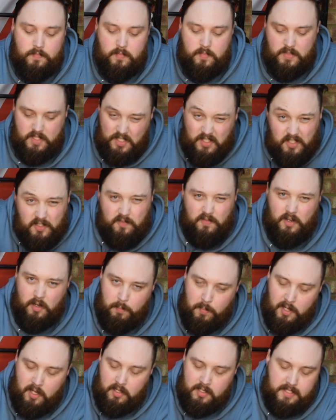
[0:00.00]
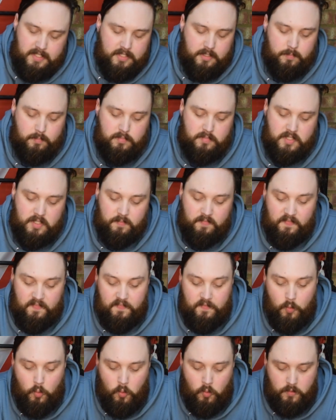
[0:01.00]
just to apply some
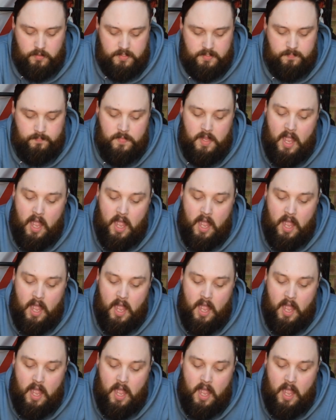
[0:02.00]
force.